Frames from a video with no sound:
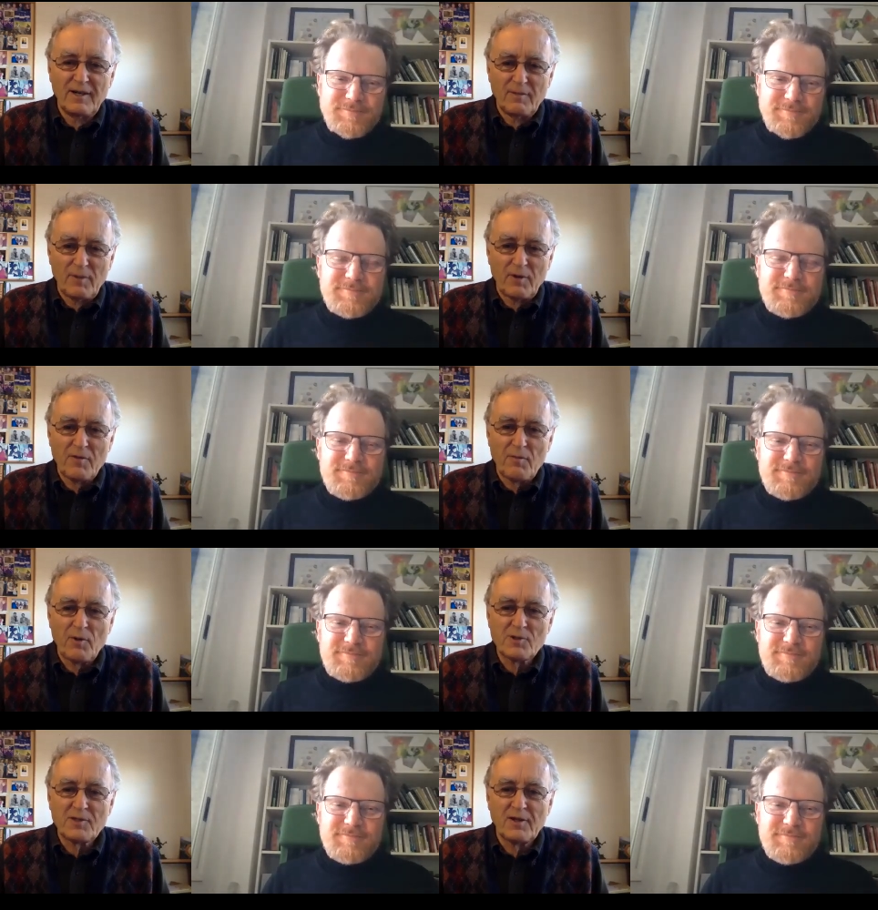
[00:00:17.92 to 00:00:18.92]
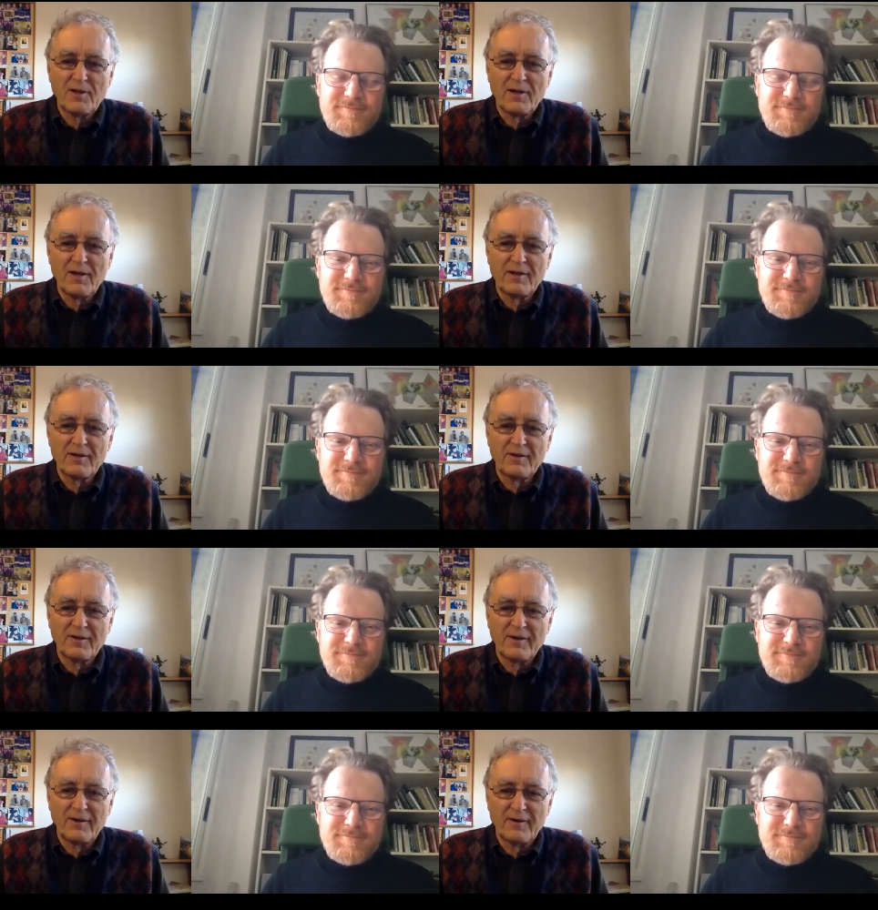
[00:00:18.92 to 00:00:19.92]
Speaker 1: both personally and on,
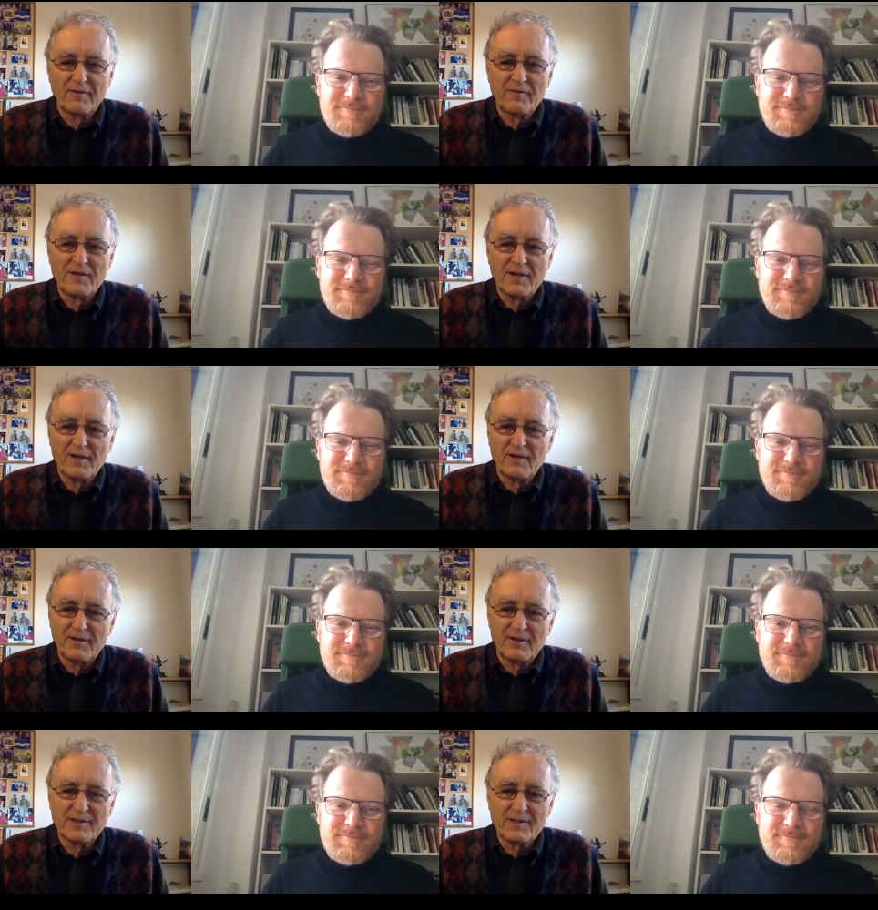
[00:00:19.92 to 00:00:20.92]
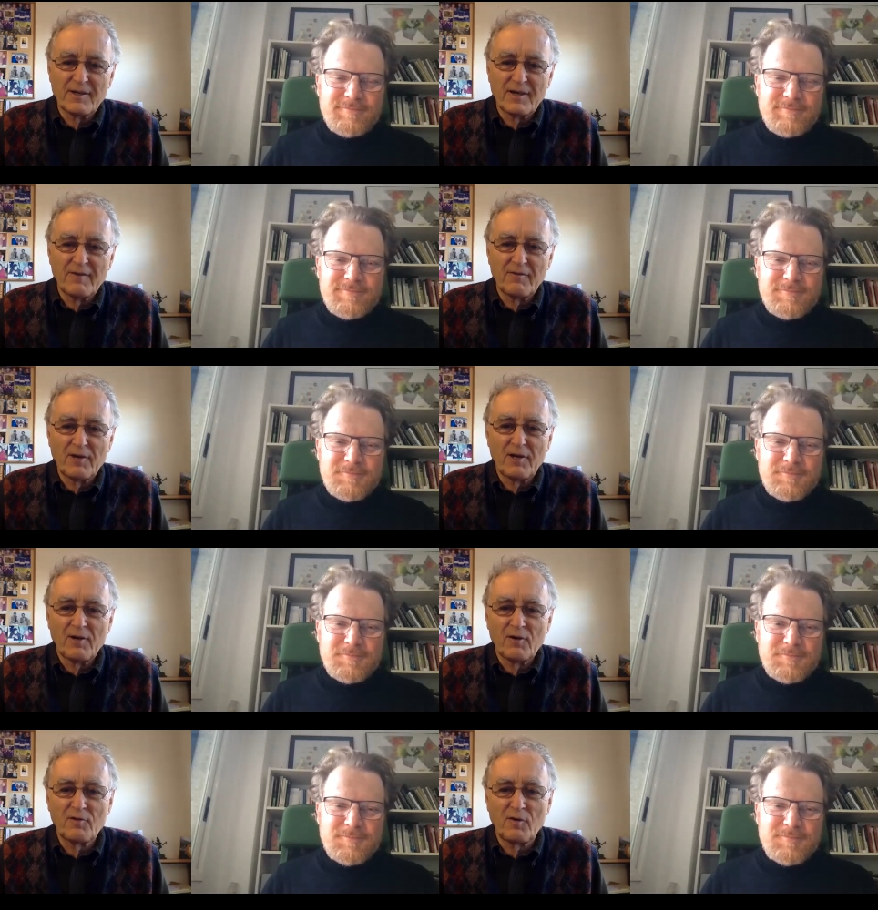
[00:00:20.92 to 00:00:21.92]
on video. And so I really
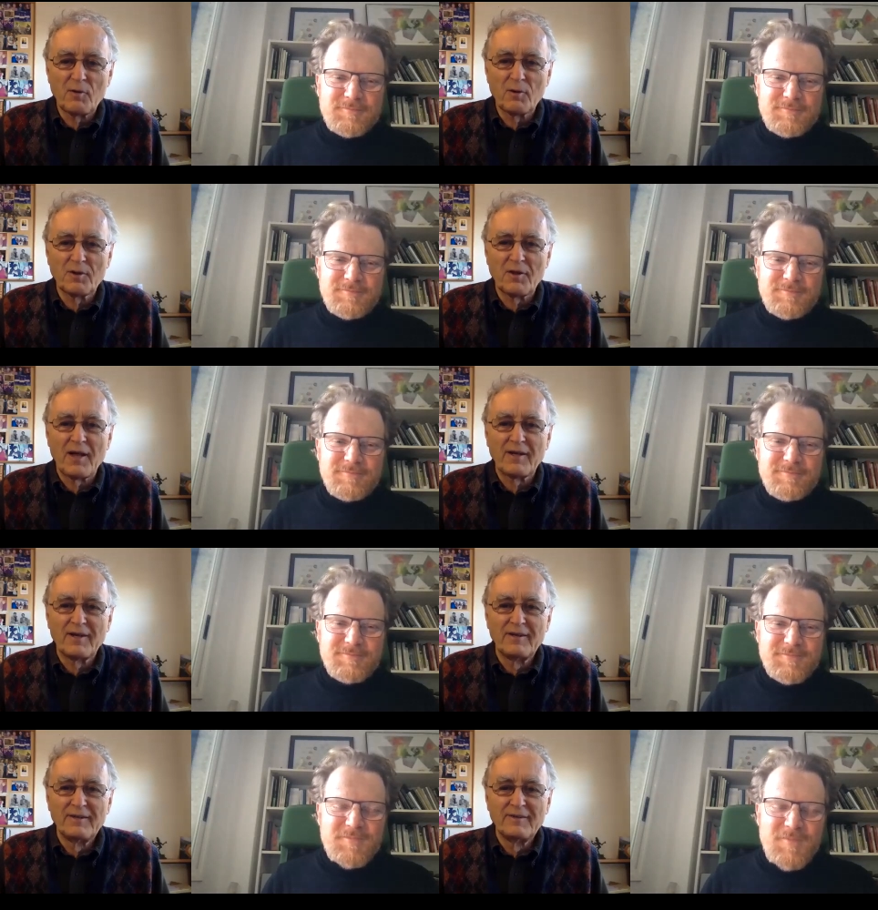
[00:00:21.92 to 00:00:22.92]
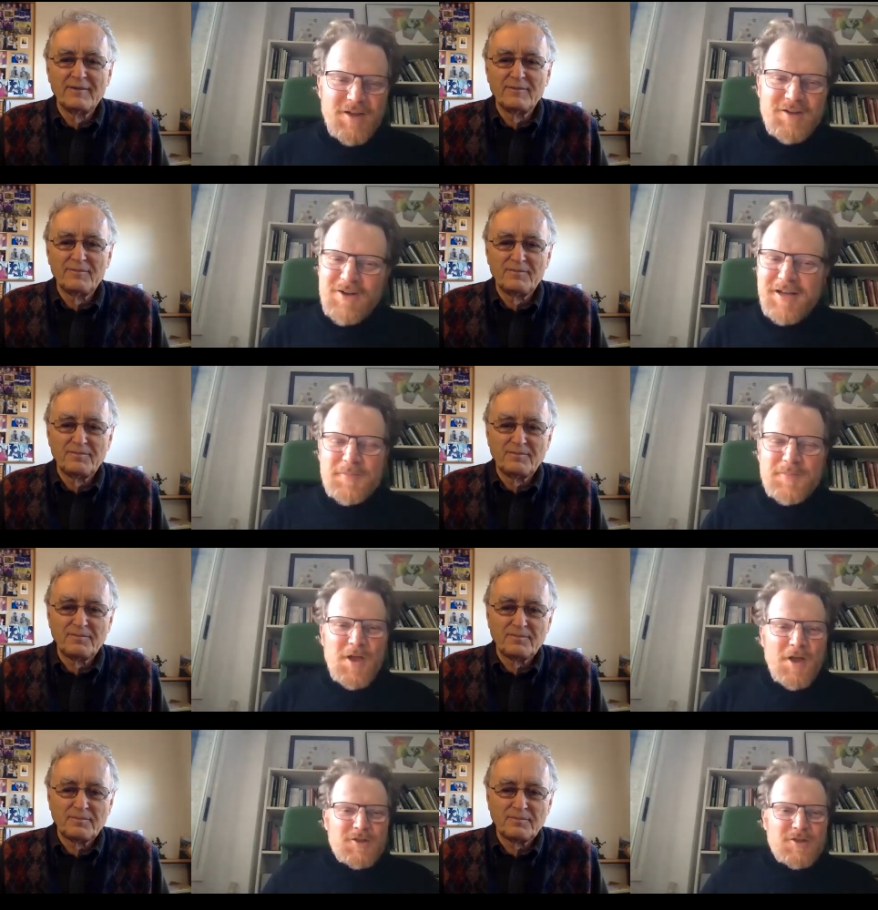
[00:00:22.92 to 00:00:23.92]
look forward to that.
Speaker 2: Great.
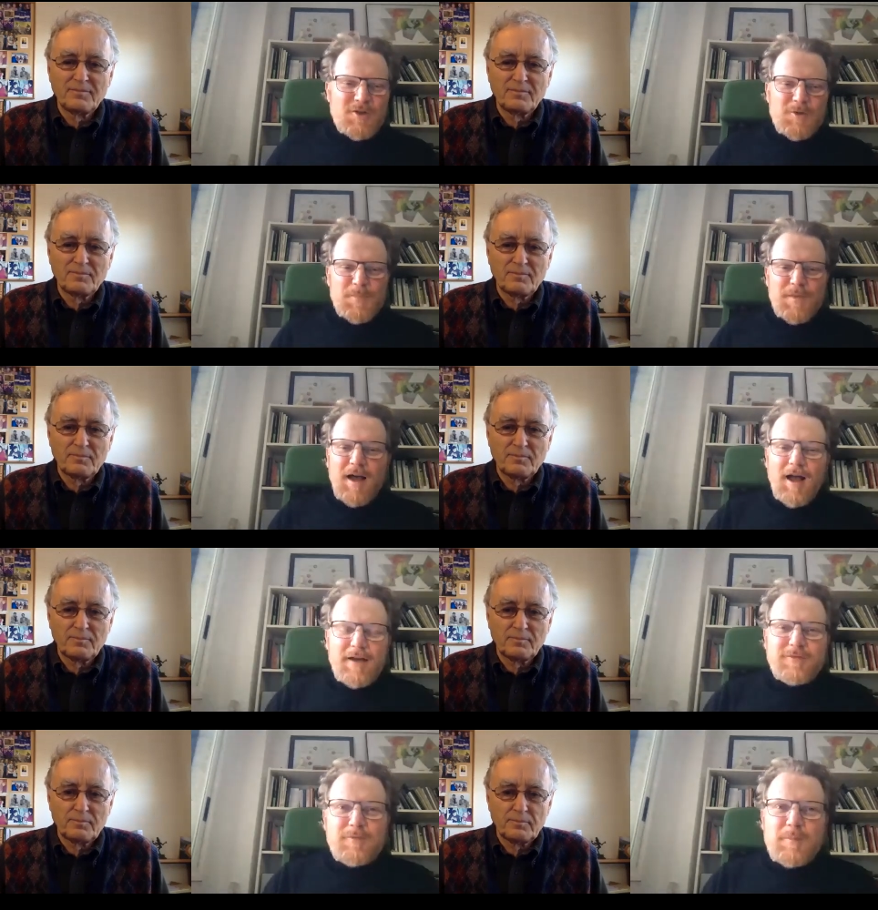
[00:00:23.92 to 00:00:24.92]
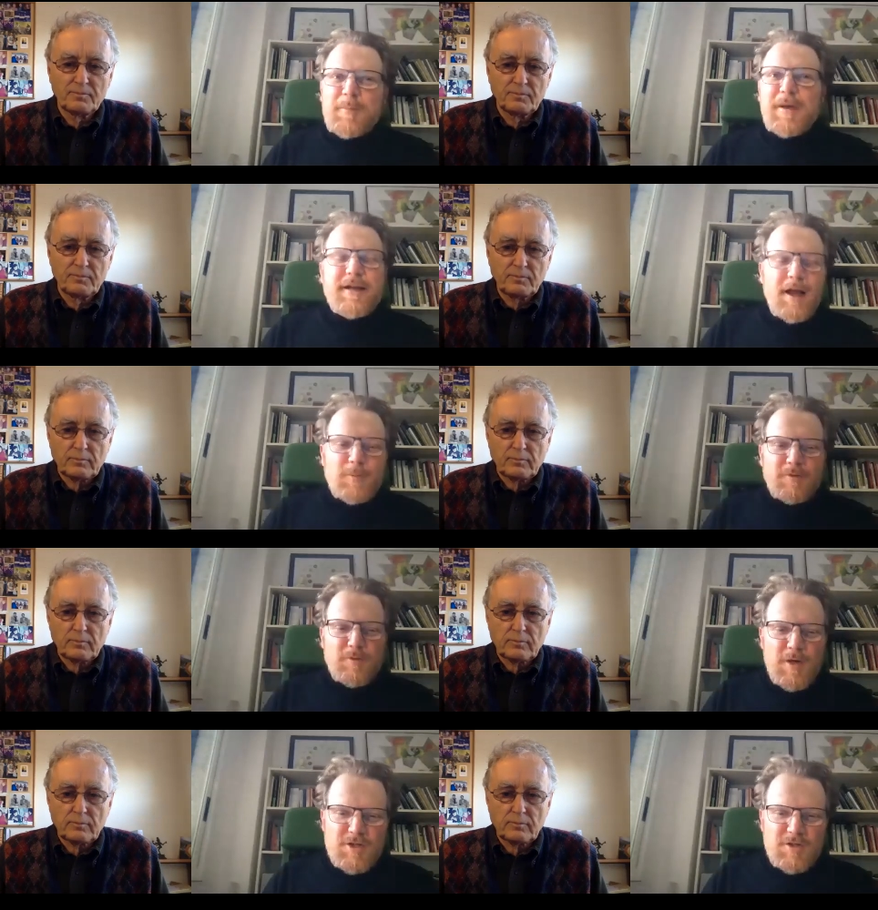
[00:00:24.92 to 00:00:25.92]
So I've, I've prepared a couple of
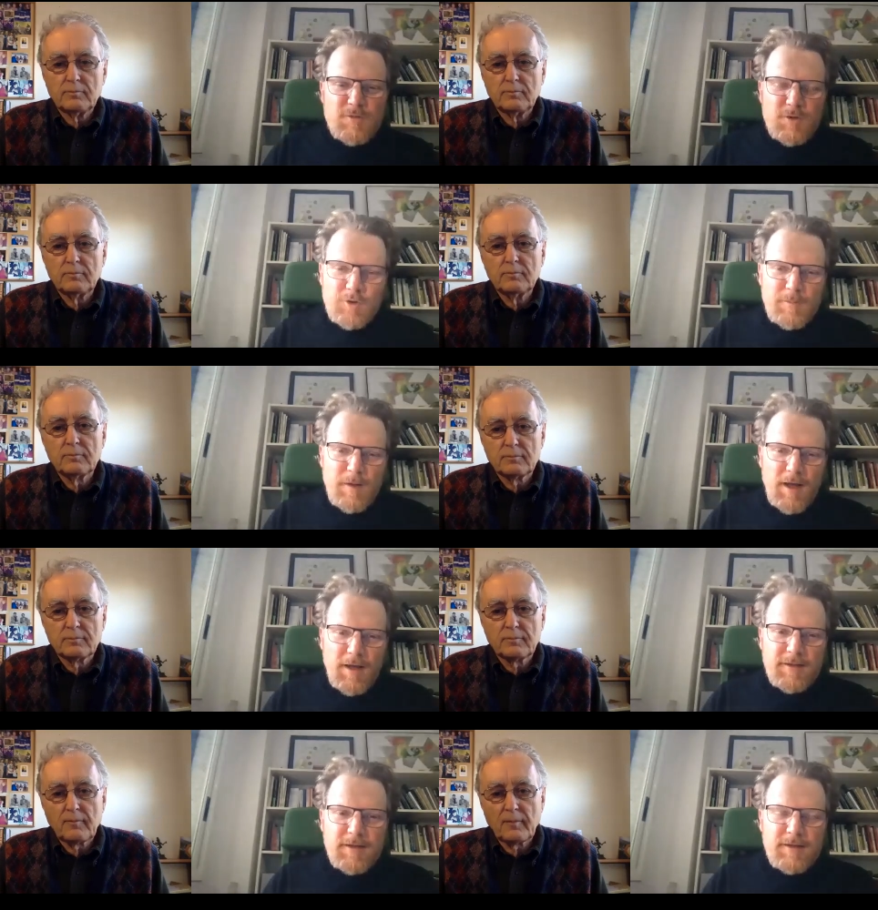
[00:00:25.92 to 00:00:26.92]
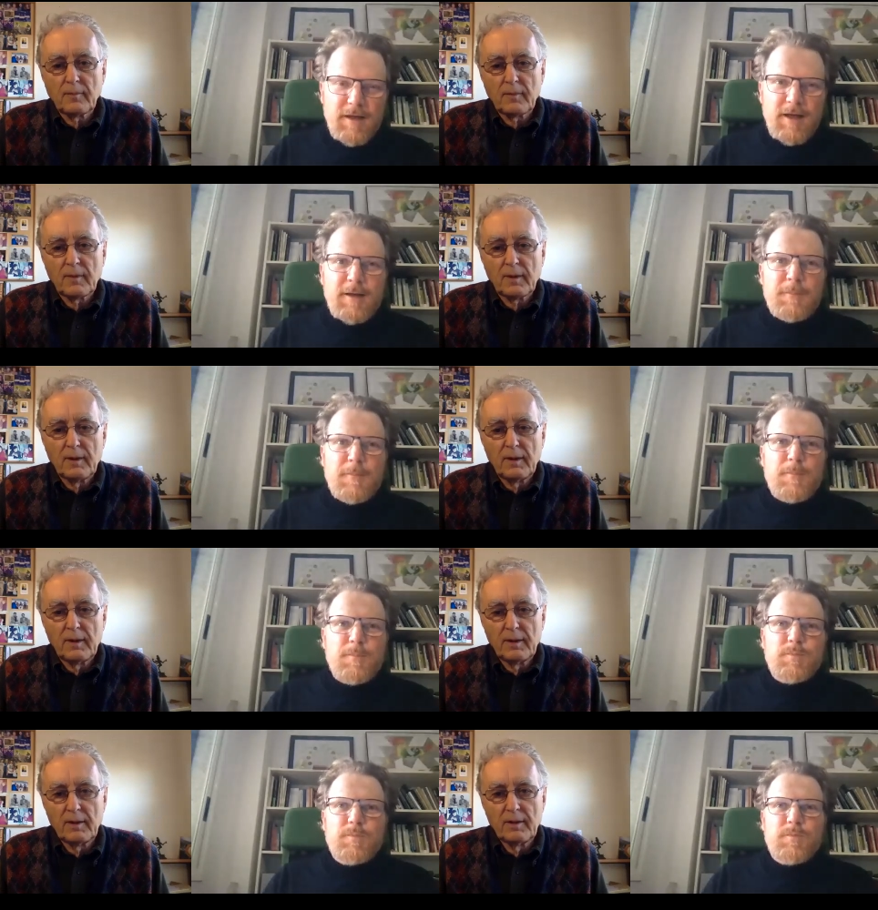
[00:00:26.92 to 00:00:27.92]
questions for you. And um,
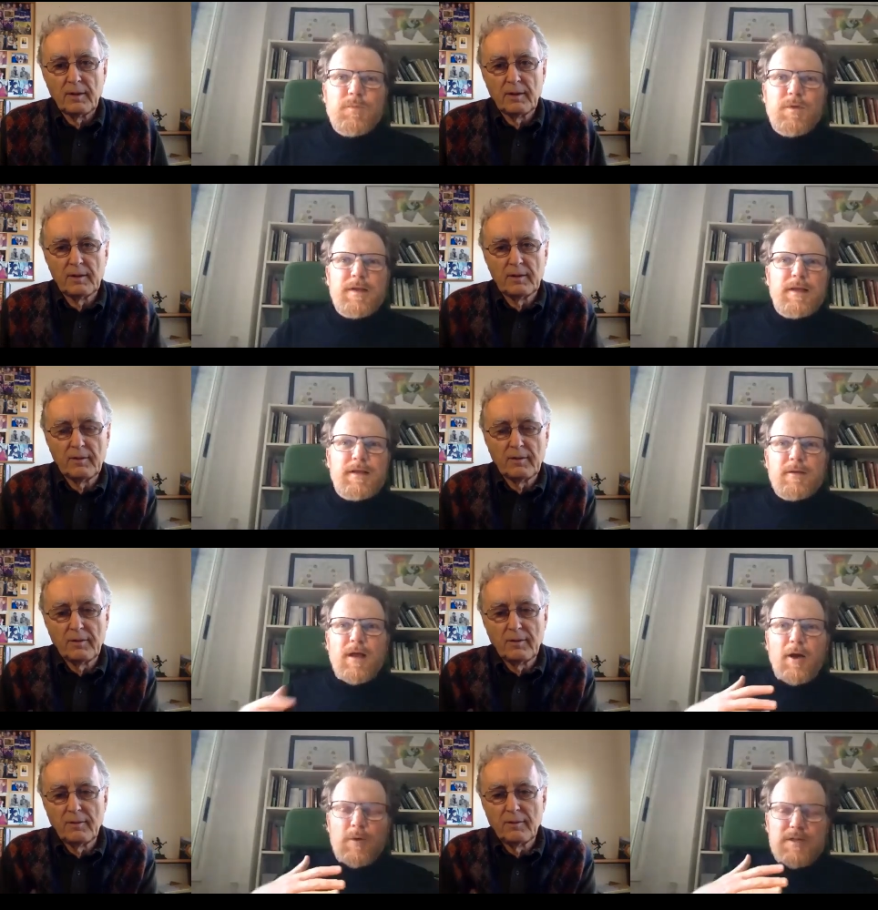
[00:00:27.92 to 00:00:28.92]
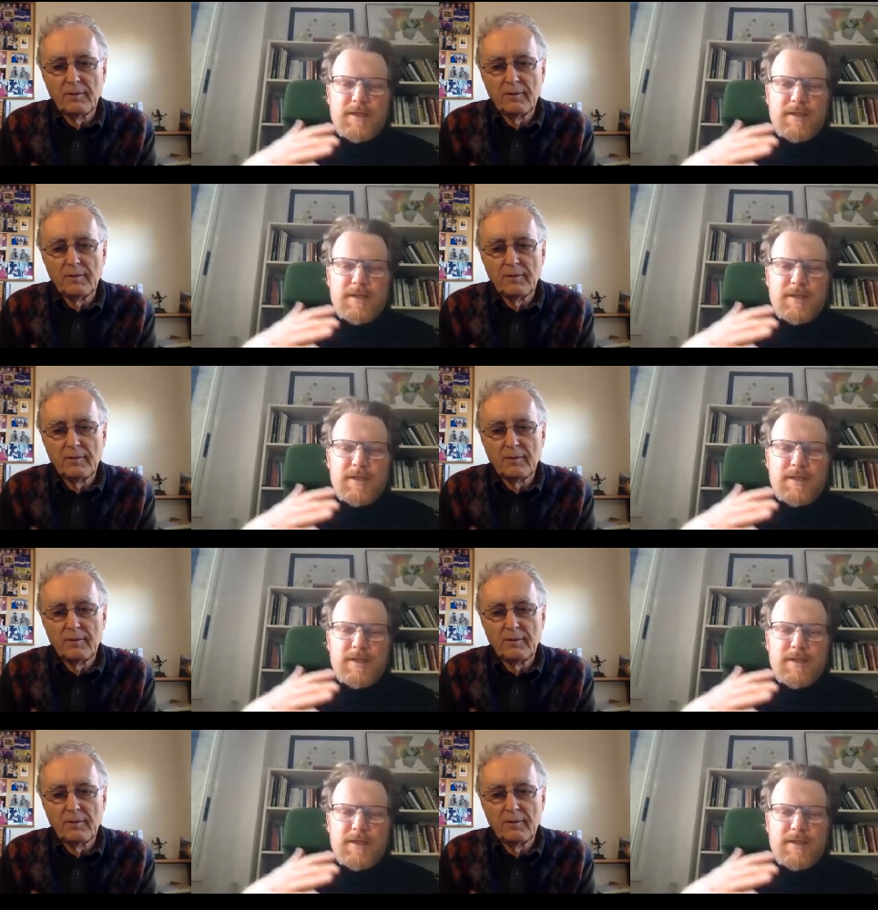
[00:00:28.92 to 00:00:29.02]
I always